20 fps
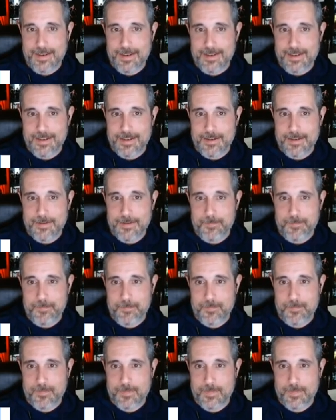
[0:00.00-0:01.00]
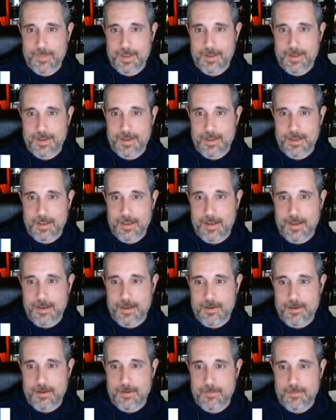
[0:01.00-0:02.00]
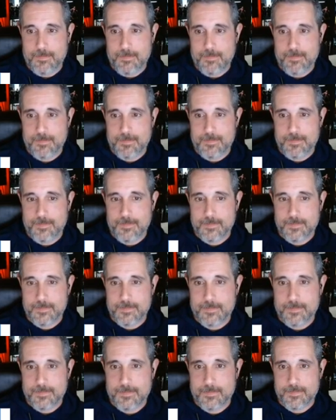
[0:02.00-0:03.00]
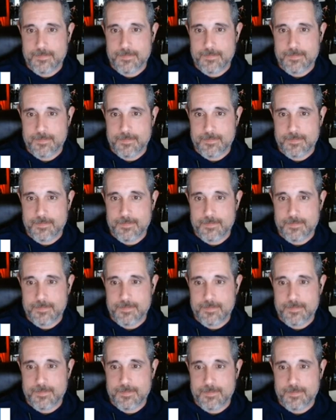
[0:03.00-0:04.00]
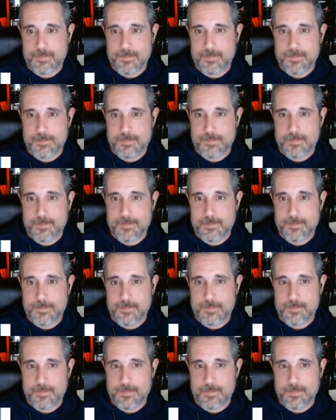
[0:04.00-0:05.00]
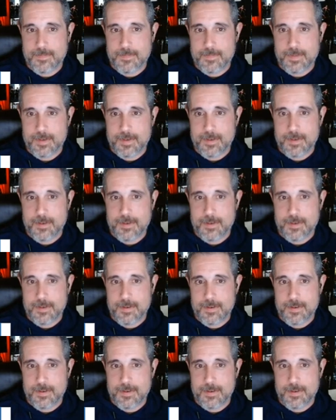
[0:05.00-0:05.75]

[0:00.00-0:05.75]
The person shown says nothing.